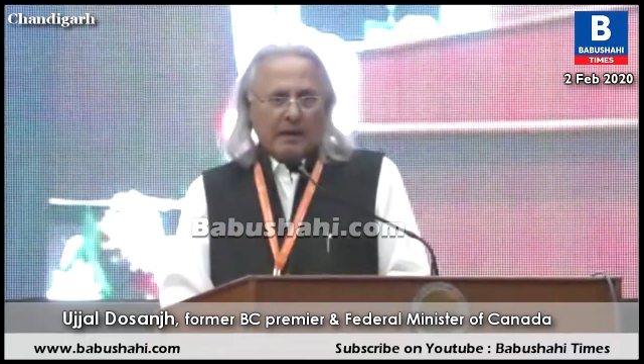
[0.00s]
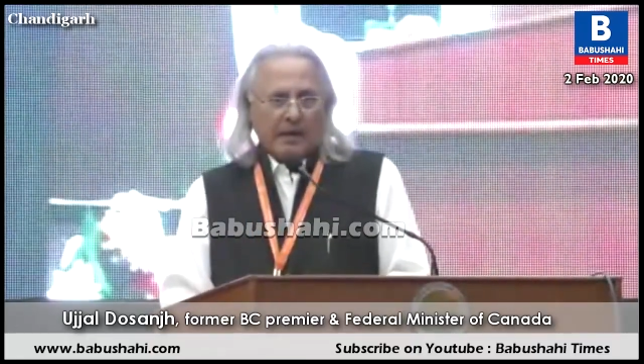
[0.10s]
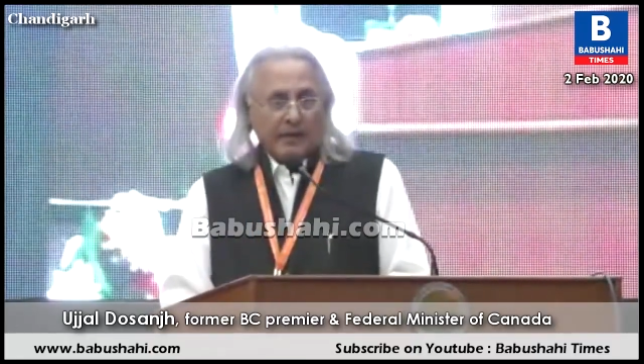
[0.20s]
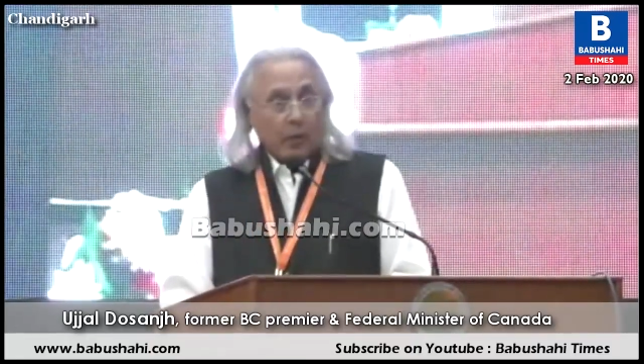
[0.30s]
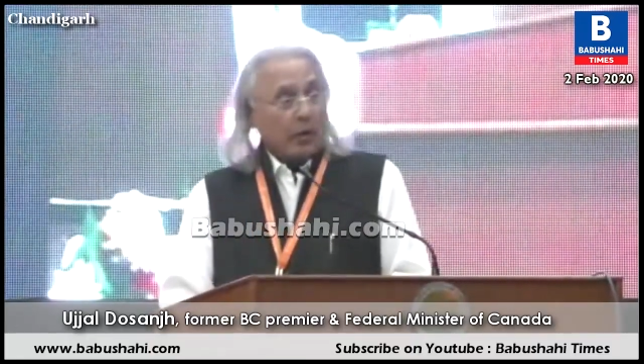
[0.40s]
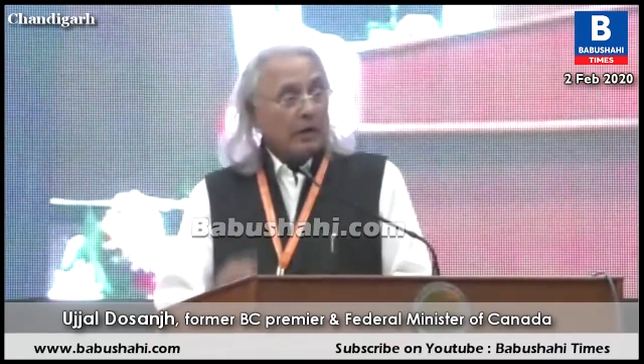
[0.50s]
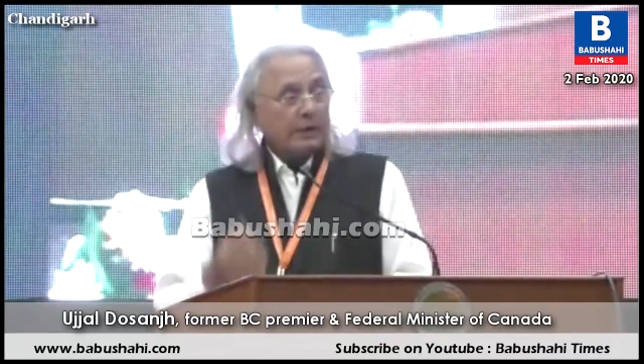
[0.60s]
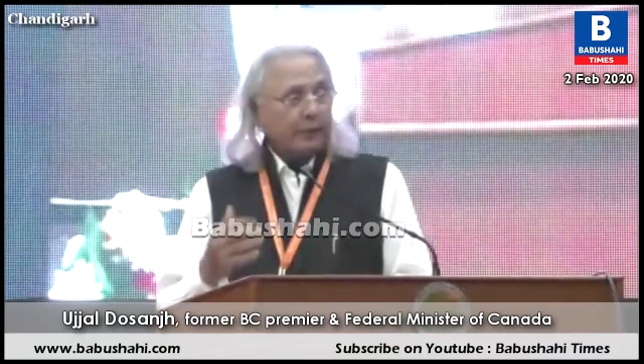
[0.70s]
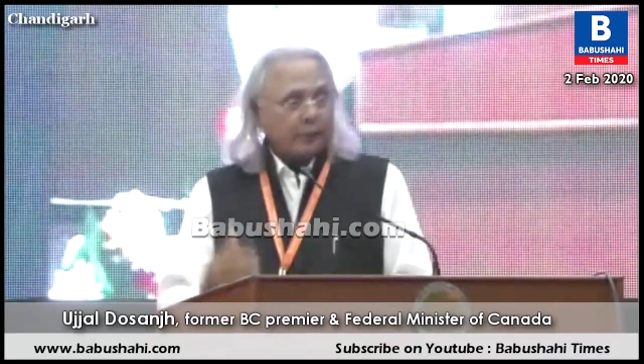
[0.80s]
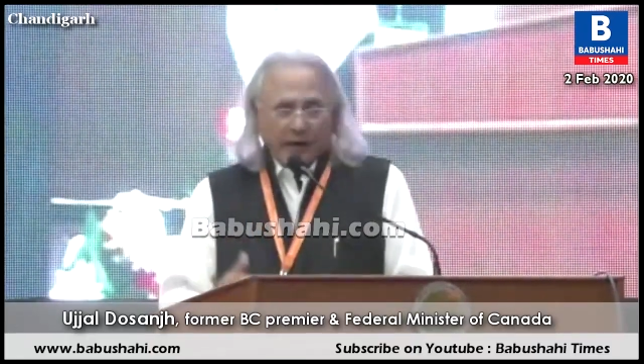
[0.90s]
In the
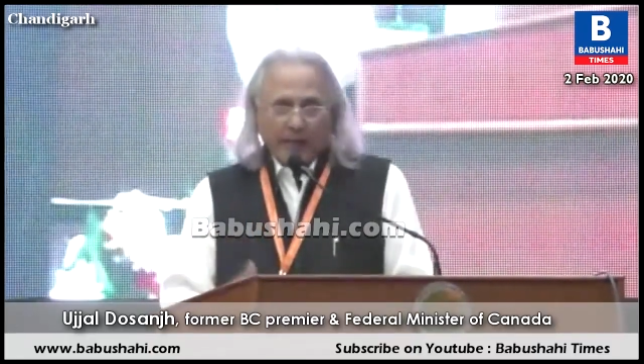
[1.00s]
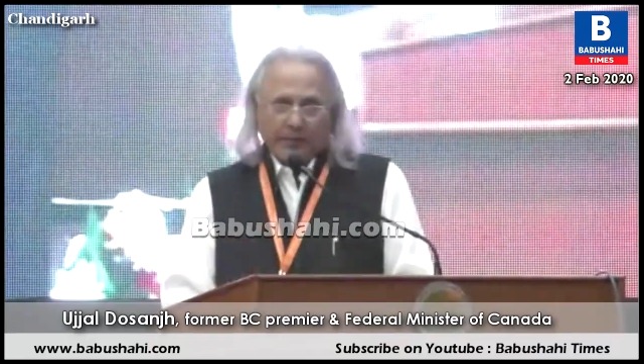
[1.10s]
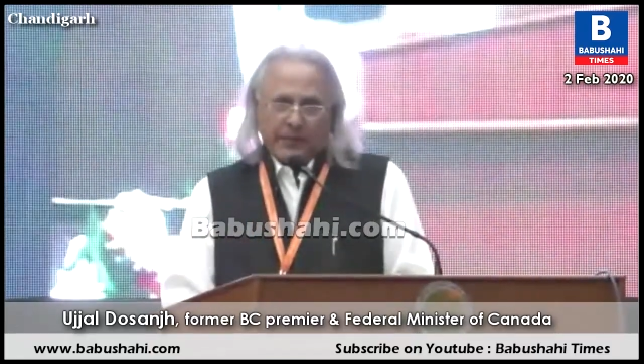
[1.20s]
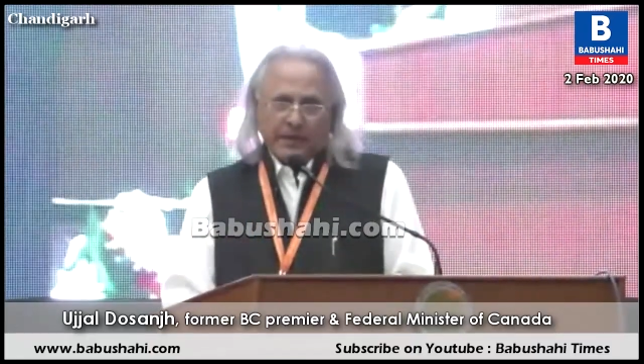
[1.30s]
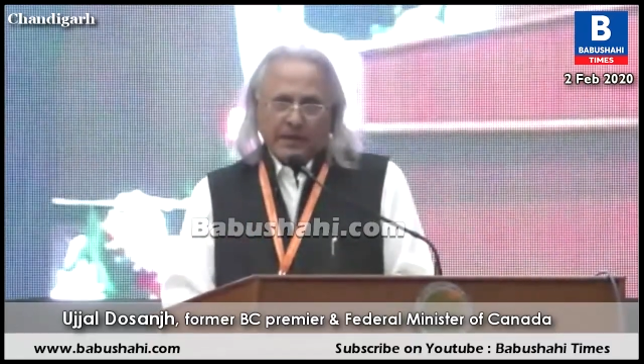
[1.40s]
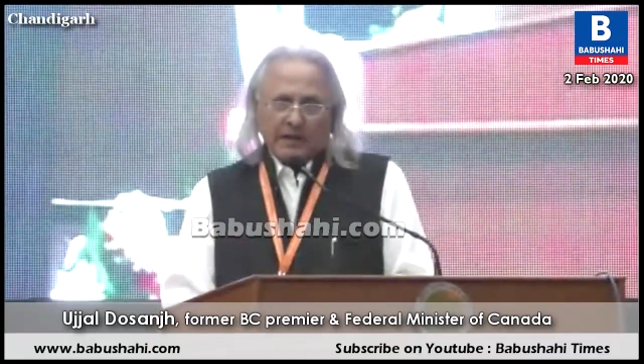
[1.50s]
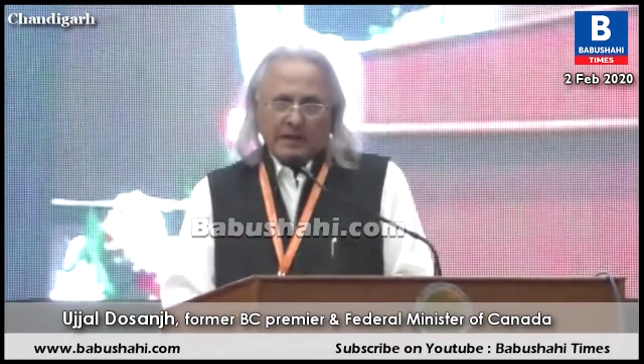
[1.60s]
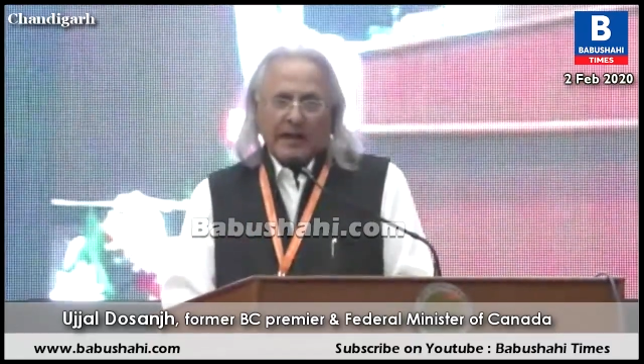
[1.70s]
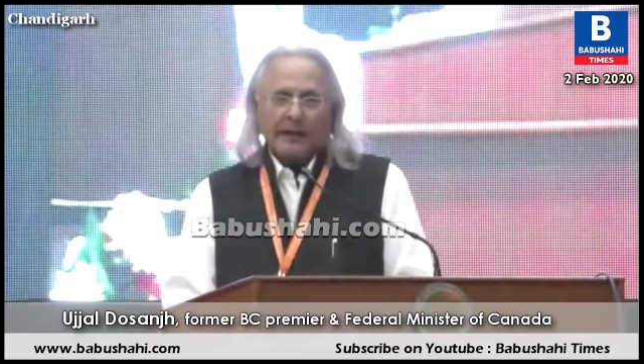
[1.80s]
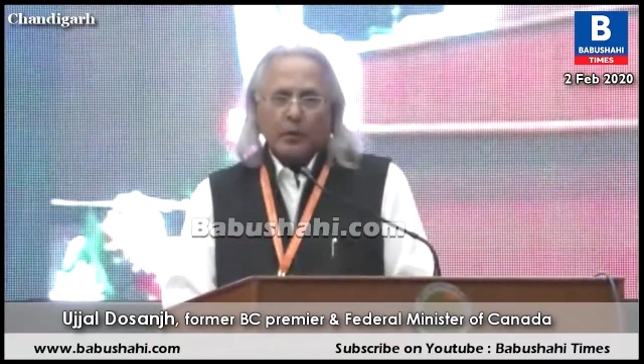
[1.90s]
world of Trump,
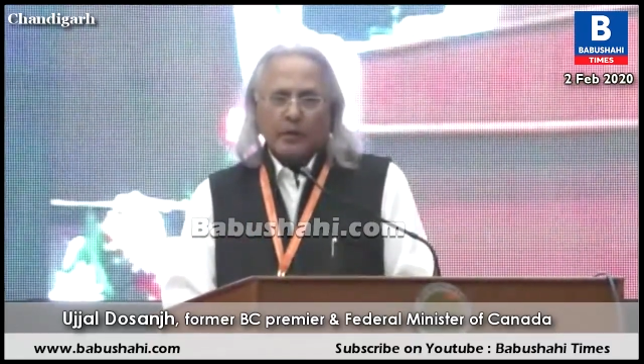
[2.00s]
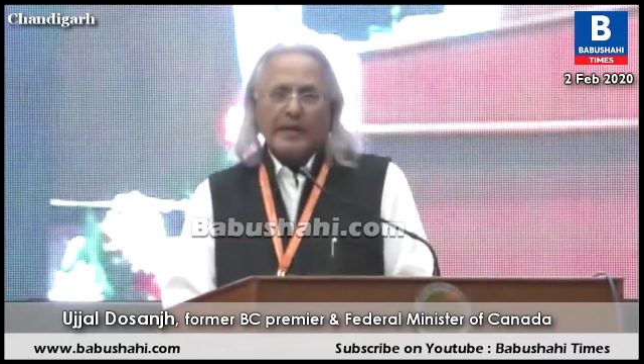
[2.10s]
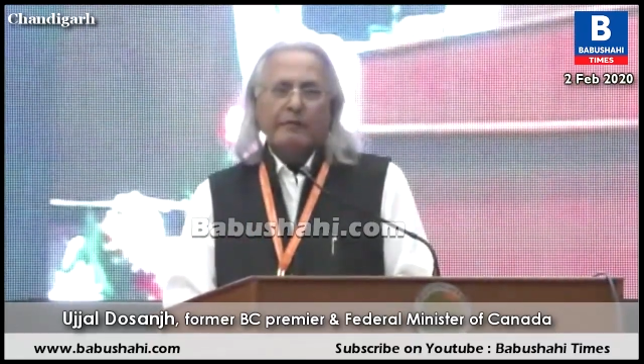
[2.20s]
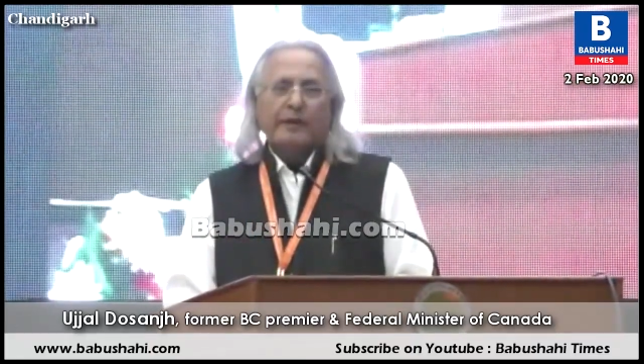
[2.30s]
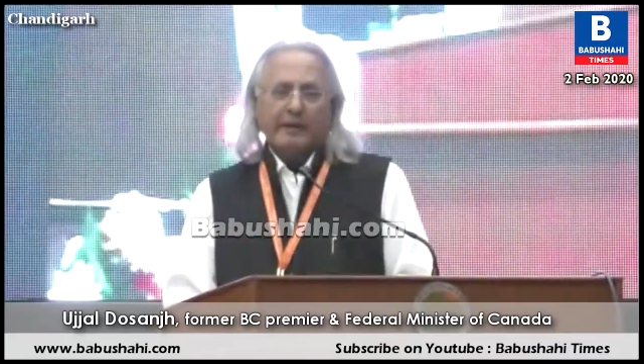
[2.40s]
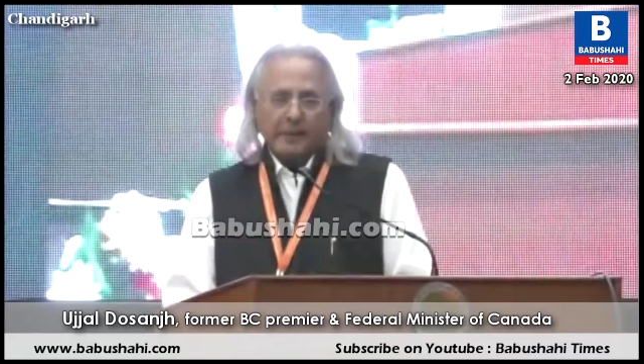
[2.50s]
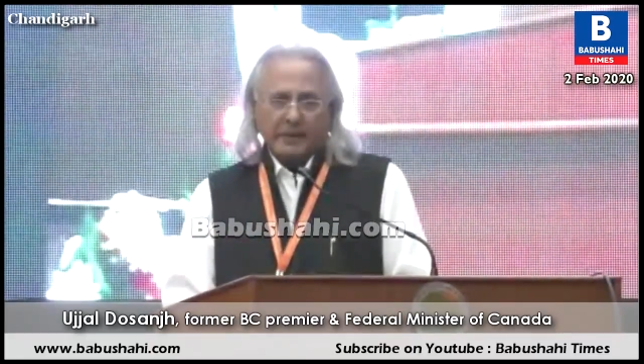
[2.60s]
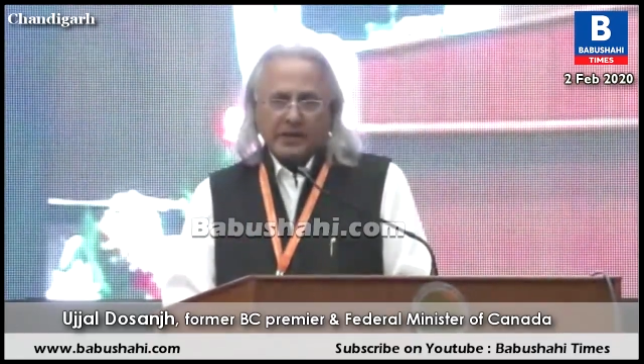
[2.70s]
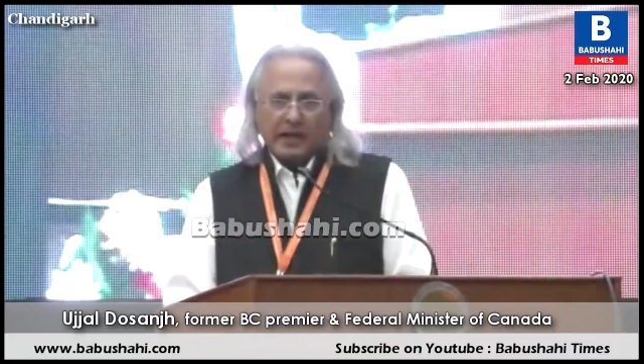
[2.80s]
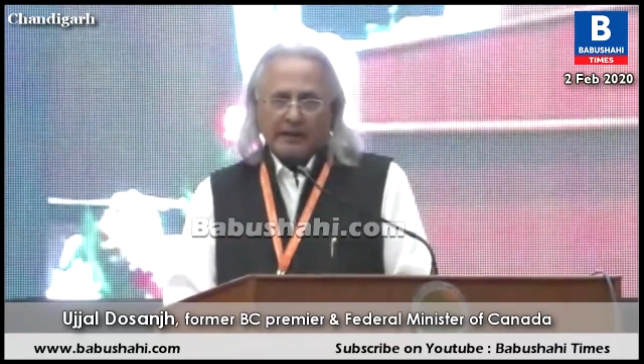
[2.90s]
Nanak would never have been
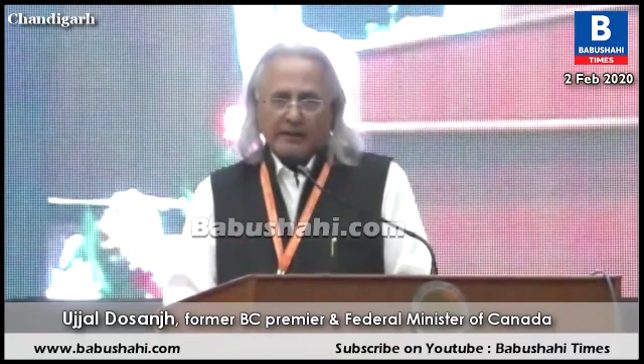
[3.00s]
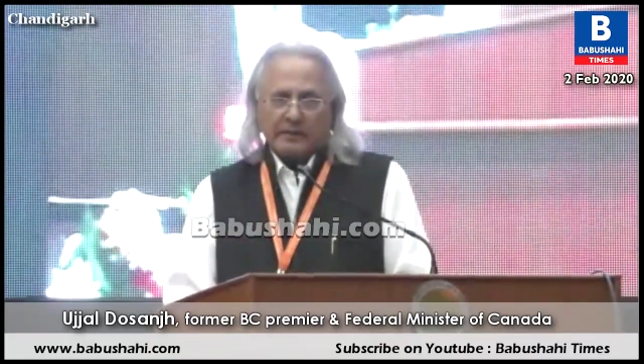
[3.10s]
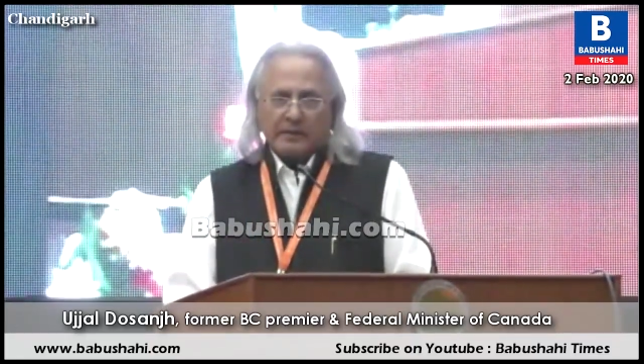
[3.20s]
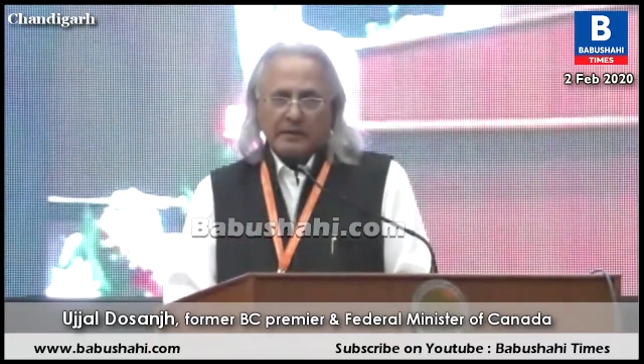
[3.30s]
silent.